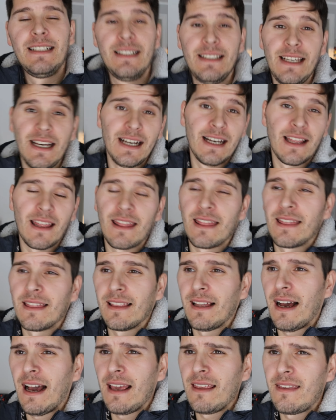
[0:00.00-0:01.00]
yeah,
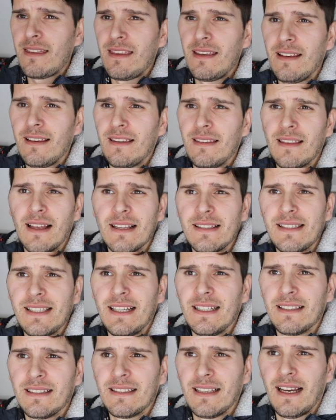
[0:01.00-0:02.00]
I think that's
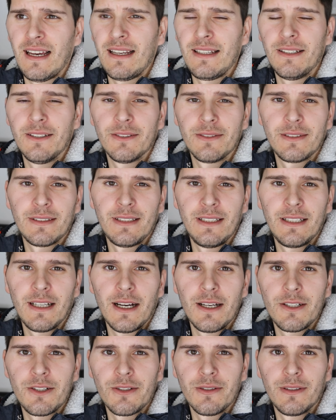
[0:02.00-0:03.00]
it. I don't think
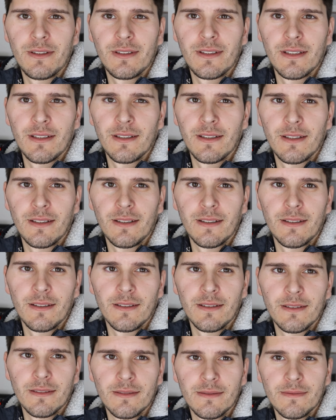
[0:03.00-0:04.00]
I should uh,